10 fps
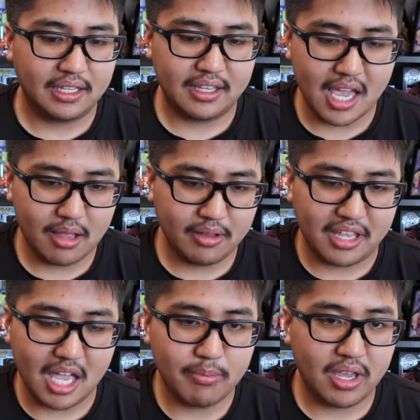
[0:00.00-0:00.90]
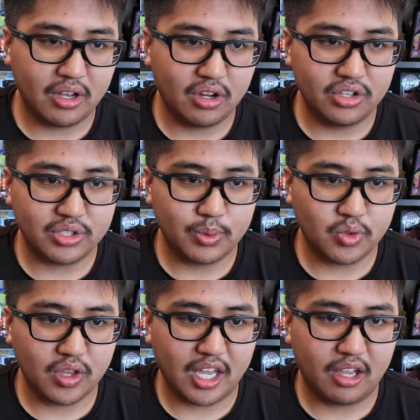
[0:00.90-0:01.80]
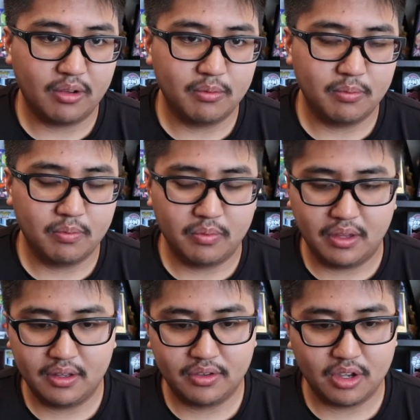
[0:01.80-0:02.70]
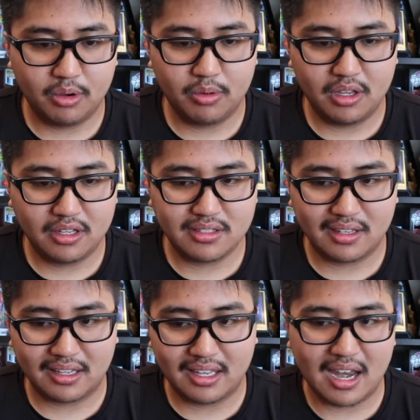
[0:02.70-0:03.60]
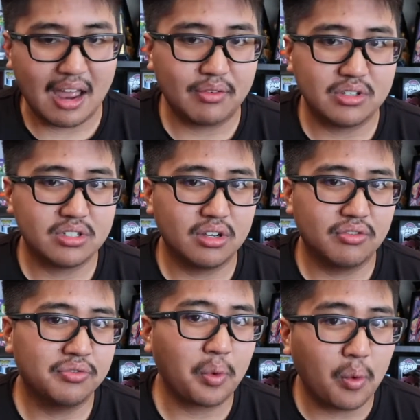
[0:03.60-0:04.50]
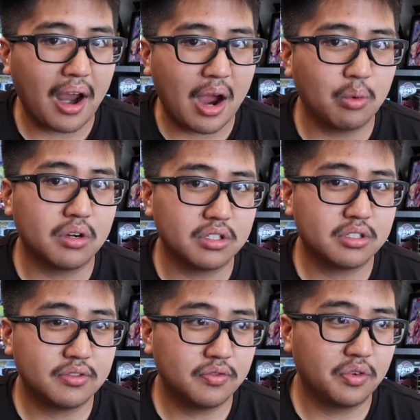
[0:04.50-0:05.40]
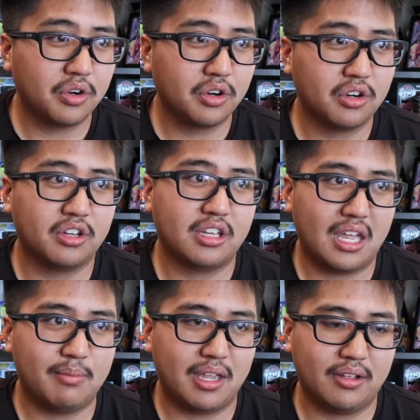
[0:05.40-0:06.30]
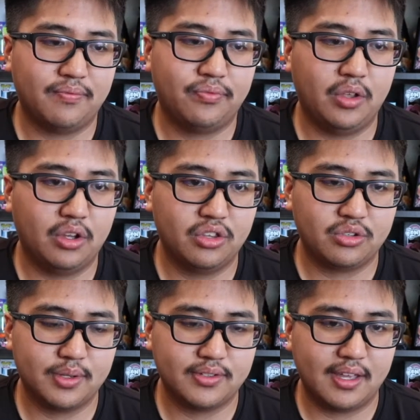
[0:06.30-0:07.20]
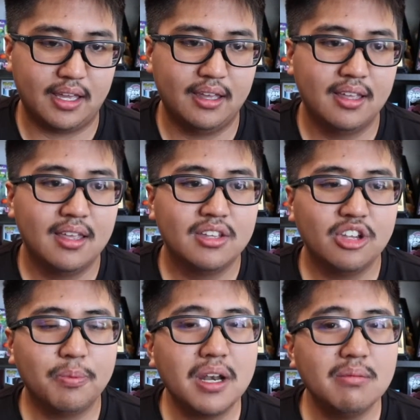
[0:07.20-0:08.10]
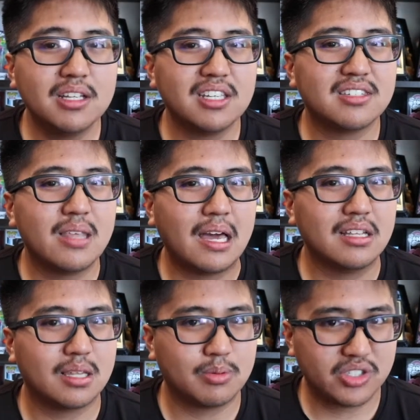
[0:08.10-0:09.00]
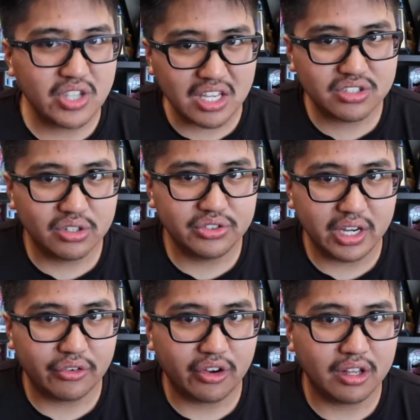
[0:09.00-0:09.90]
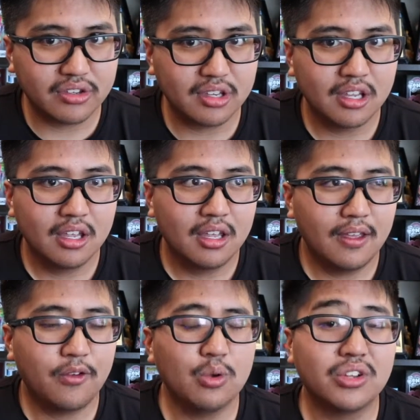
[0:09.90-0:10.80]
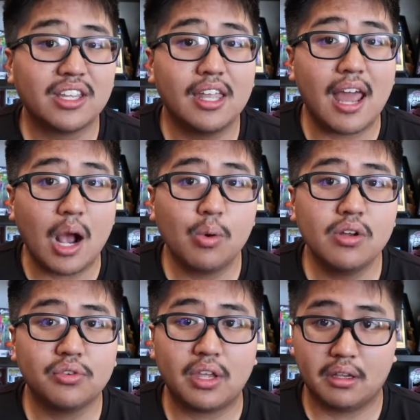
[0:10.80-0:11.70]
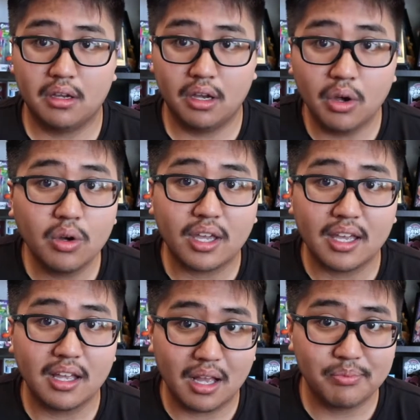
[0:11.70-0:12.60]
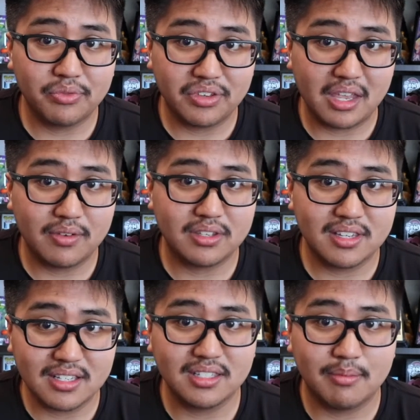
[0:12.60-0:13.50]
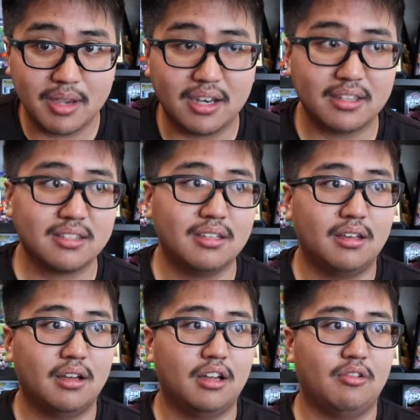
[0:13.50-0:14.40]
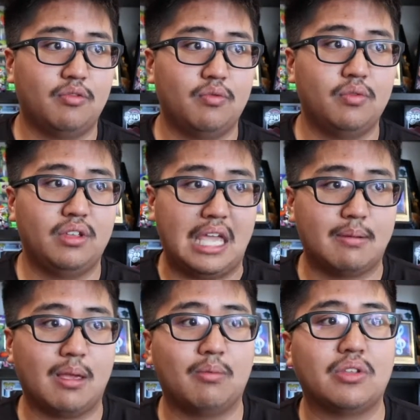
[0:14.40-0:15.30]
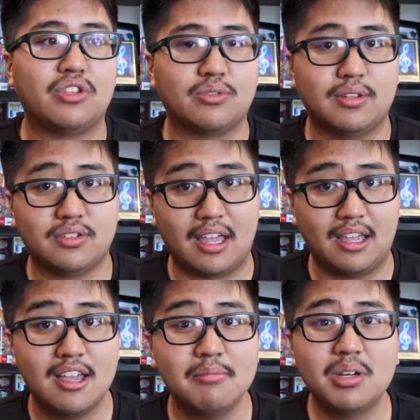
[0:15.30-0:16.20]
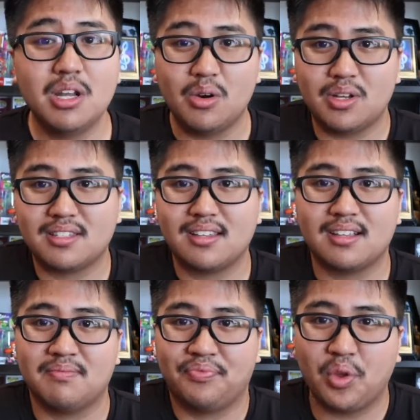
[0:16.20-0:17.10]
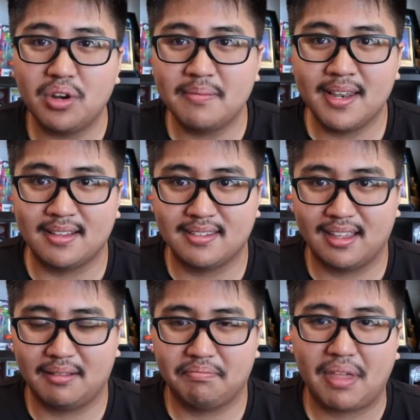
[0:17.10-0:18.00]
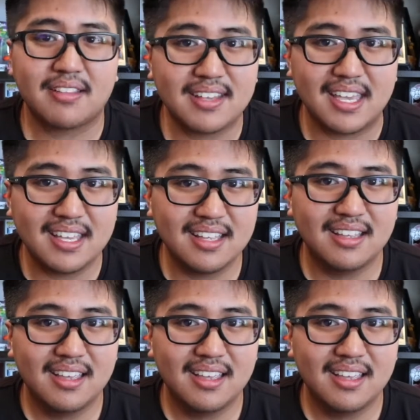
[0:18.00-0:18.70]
gaming on the Switch Lite. So it's like an average of 4 hours for gaming on the Switch Lite. So pretty much it's not a substantial difference. If it was like an hour, it's like, oh, okay, I'm saving 60 minutes of gaming with the Switch Lite. But no, it's like 30 minutes. Like, that's it.